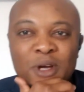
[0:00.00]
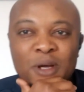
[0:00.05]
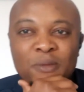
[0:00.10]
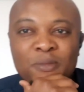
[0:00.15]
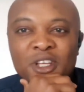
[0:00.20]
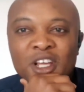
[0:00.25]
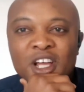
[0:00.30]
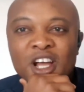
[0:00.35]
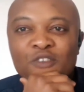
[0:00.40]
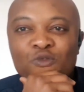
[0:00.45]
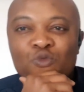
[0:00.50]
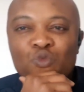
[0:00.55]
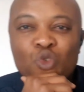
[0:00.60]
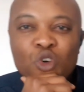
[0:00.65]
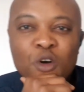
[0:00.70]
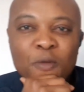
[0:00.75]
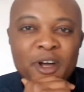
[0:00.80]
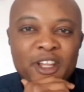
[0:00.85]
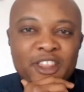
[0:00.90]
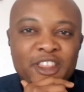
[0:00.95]
probably have
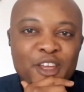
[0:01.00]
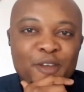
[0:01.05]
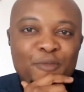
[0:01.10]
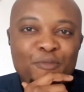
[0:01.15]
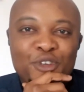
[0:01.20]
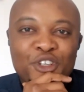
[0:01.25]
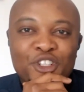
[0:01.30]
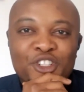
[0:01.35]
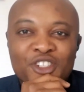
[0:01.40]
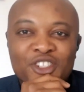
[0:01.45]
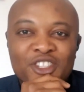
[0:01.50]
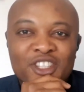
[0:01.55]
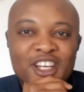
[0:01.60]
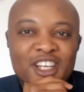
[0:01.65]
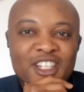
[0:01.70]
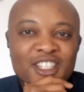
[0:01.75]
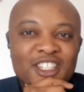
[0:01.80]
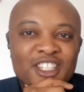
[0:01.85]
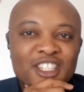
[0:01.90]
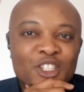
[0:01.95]
warmer temperature there.
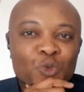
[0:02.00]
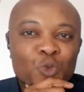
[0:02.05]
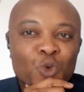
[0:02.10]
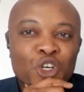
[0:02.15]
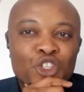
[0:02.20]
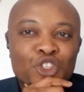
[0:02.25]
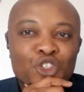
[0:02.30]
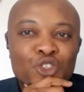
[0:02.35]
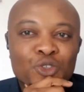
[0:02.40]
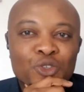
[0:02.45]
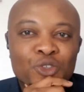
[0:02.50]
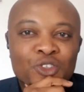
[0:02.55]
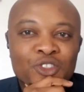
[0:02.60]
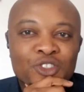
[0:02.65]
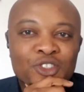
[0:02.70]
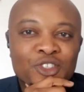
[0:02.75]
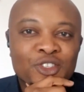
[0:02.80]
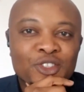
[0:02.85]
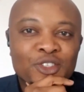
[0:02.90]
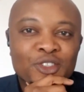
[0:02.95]
This is what Dukes
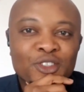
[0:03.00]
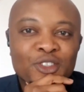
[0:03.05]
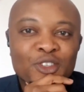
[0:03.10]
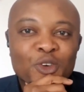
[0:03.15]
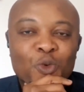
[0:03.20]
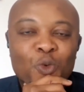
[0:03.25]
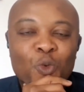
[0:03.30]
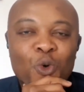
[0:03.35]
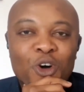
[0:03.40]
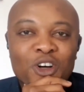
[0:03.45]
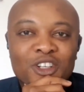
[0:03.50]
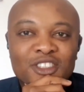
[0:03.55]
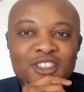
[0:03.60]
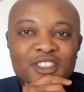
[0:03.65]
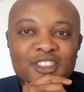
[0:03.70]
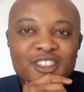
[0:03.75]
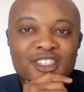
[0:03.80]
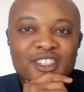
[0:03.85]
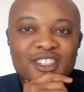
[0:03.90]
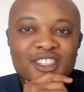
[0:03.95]
do. Once
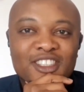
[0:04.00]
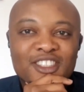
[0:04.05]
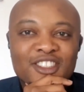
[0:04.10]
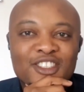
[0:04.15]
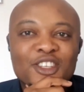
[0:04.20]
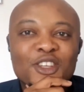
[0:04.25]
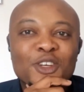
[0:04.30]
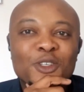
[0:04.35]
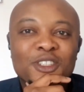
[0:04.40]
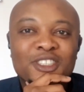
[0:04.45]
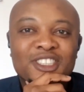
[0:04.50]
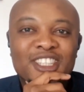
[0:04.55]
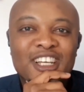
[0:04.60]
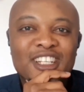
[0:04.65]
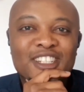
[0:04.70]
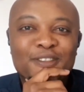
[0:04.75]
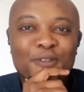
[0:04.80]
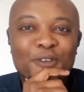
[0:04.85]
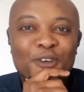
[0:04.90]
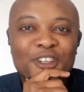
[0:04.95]
the snow
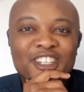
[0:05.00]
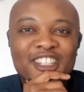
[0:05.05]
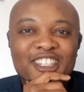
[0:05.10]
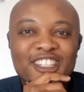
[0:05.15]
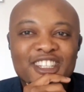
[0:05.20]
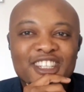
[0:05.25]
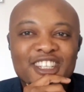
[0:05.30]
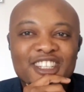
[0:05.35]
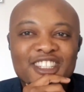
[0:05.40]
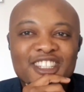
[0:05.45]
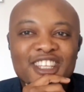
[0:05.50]
starts falling, they